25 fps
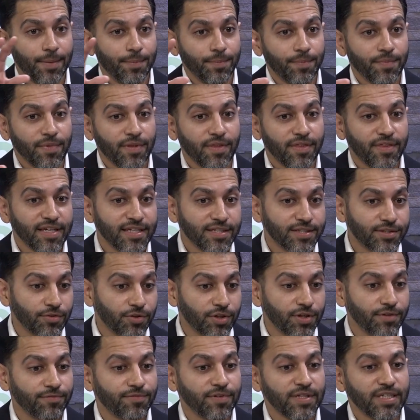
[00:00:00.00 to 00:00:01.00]
this
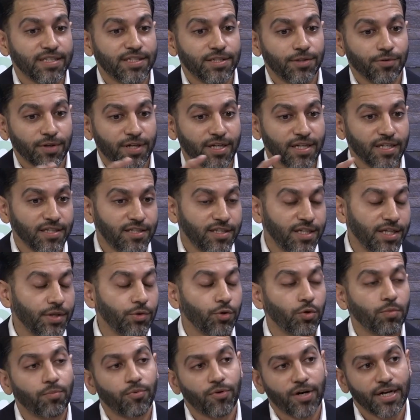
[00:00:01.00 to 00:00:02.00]
sort of leads to a
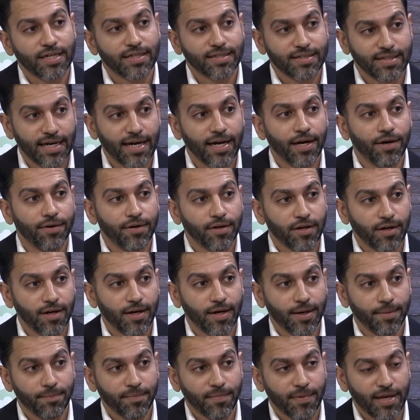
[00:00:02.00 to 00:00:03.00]
continual breakdown
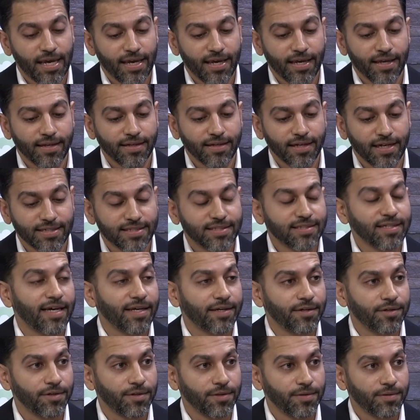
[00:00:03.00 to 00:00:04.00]
and a
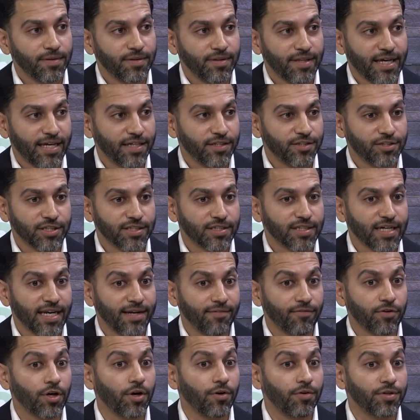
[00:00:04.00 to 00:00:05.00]
cycle that just
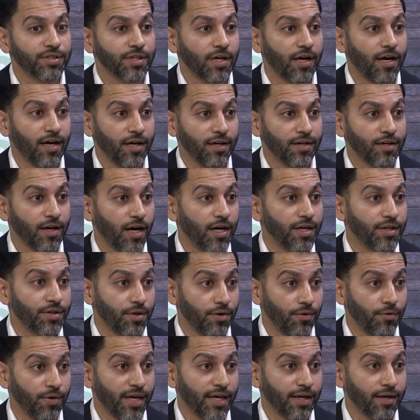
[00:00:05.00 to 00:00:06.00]
kind of goes on
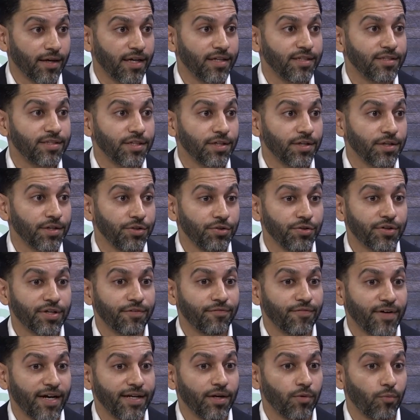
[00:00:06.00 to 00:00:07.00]
ongoing until you can
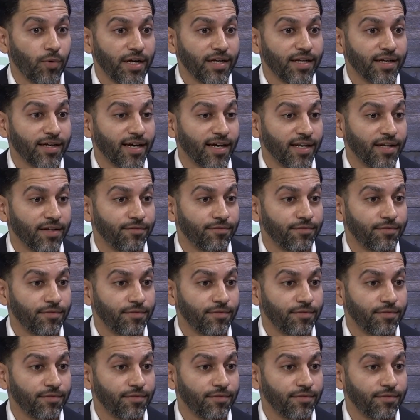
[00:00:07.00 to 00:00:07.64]
find a way to kind of